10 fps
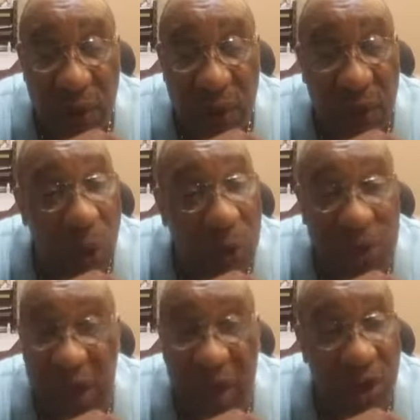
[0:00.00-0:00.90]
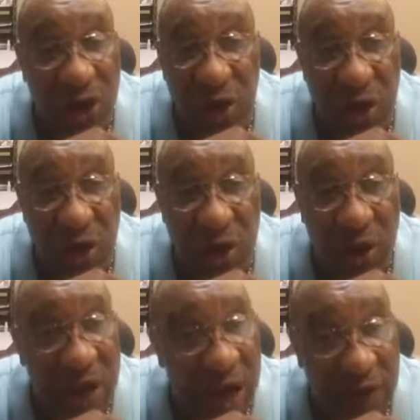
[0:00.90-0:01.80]
Don't let
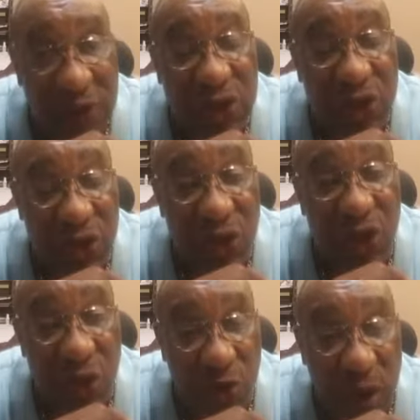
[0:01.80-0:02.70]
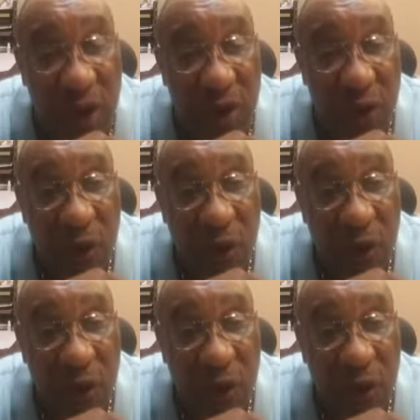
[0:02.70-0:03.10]
devils turn you away